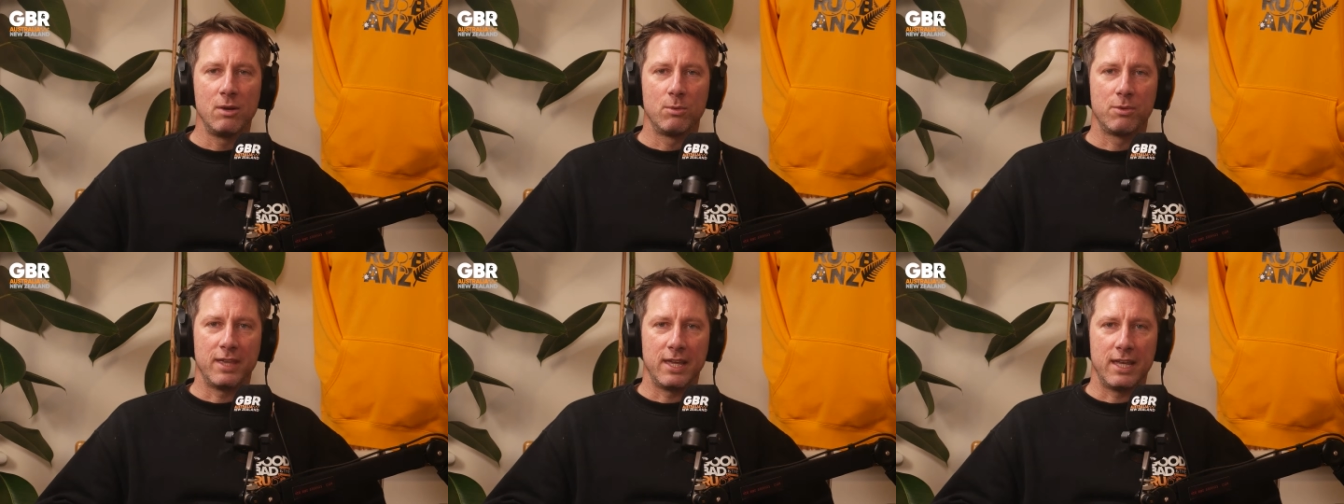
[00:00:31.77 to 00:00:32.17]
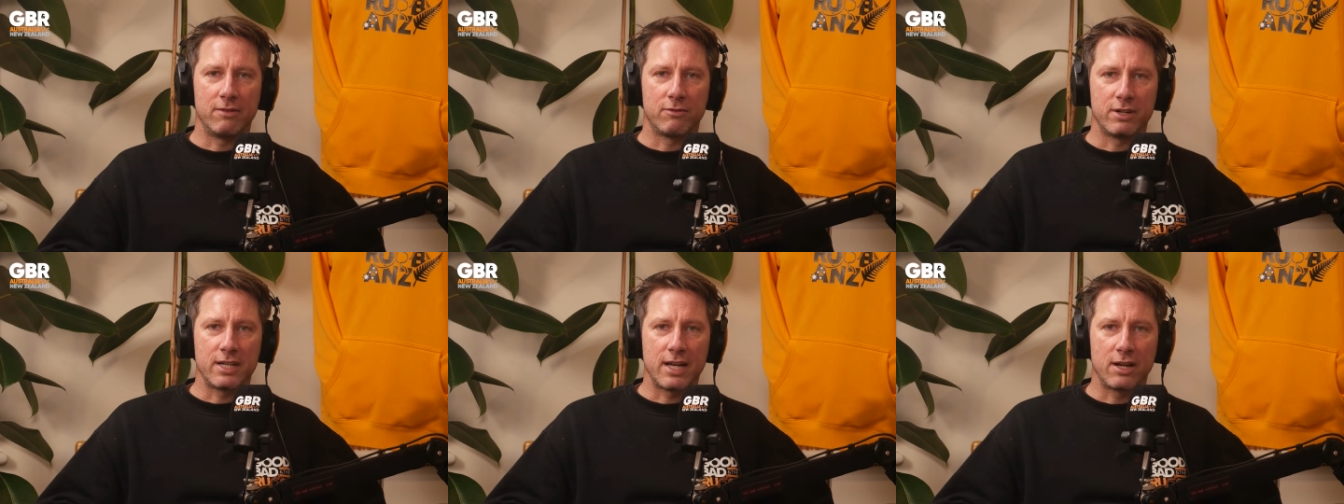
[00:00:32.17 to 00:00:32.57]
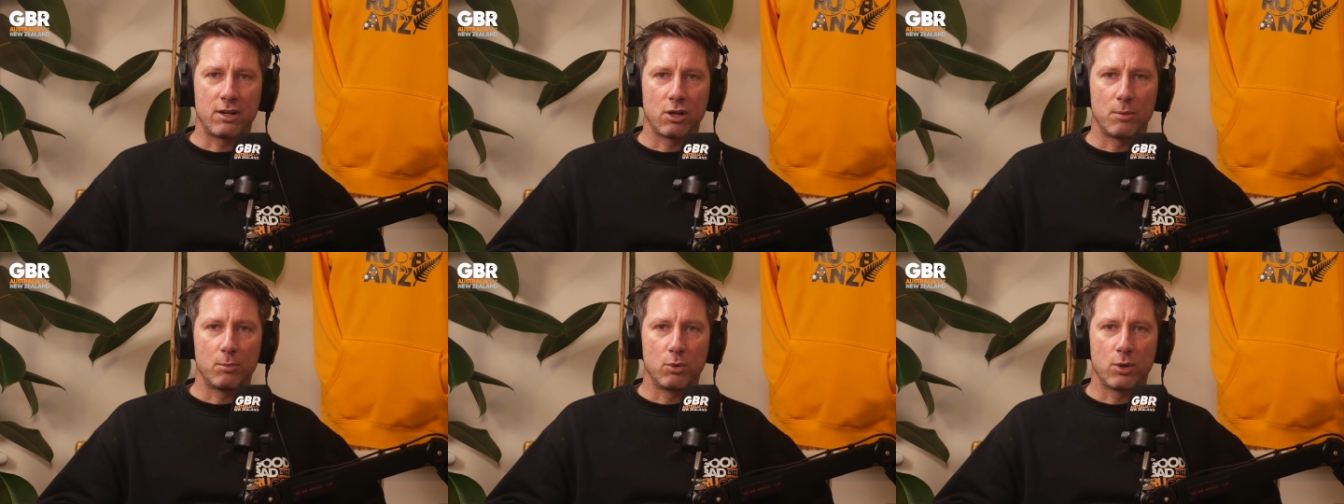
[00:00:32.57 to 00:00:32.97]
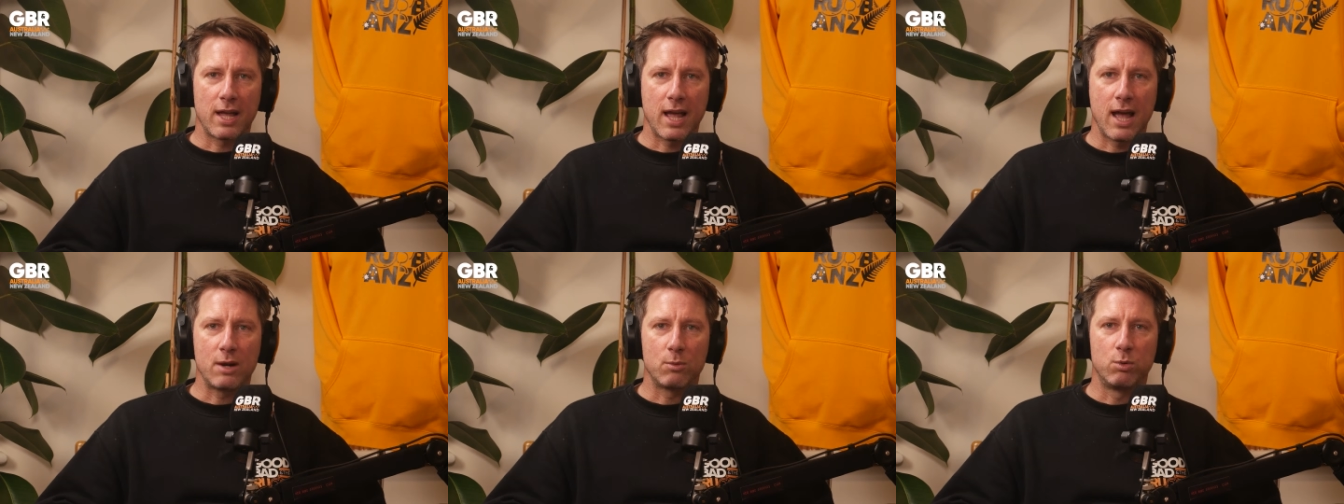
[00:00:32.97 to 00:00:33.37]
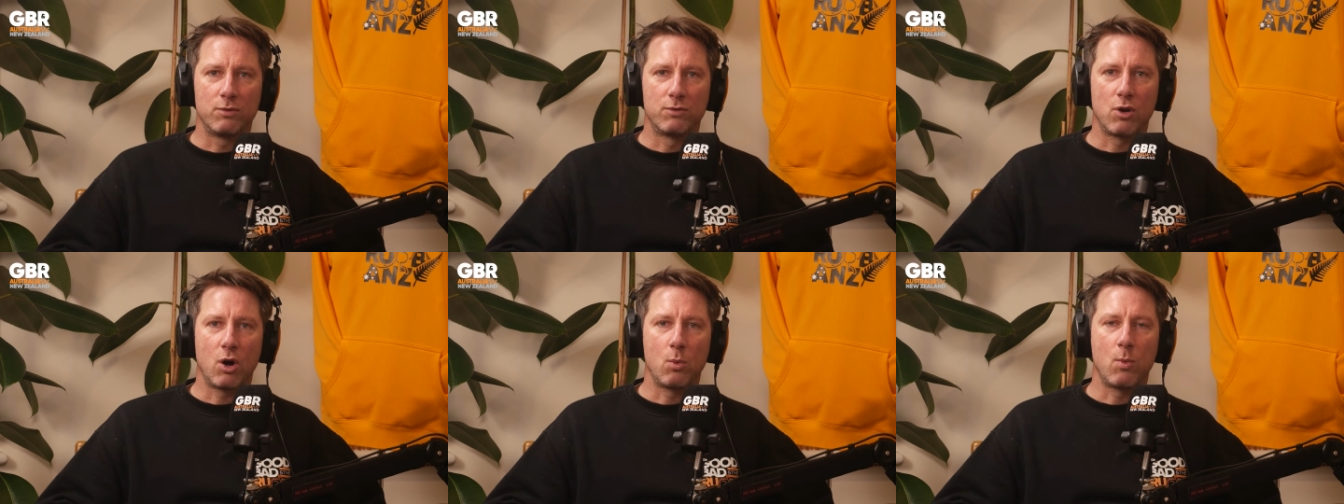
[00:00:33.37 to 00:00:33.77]
with their everyday global account.
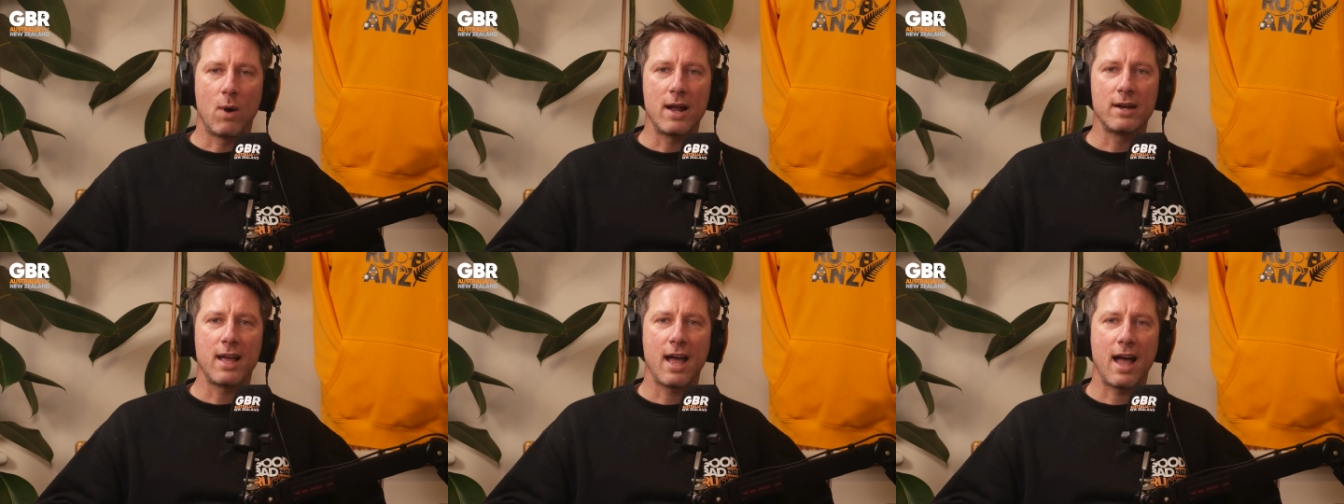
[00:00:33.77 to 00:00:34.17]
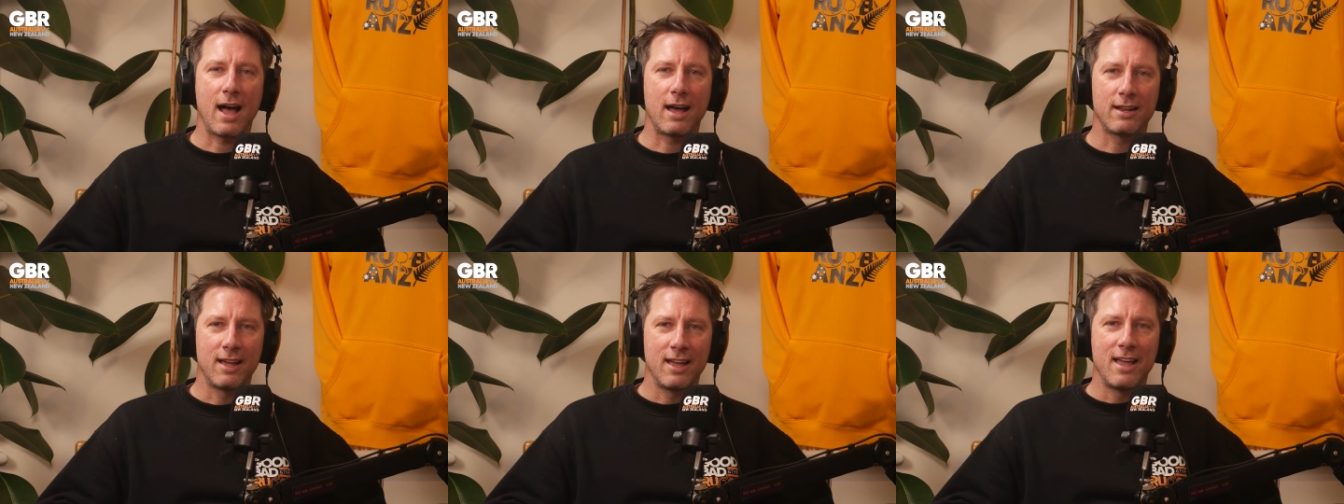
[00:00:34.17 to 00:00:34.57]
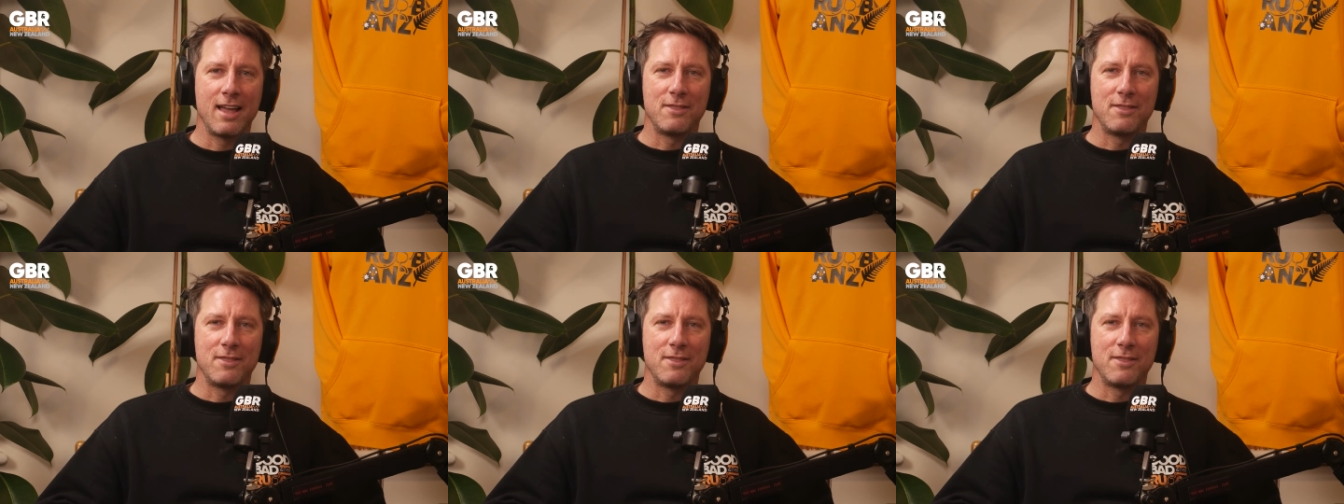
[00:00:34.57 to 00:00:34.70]
We've got one card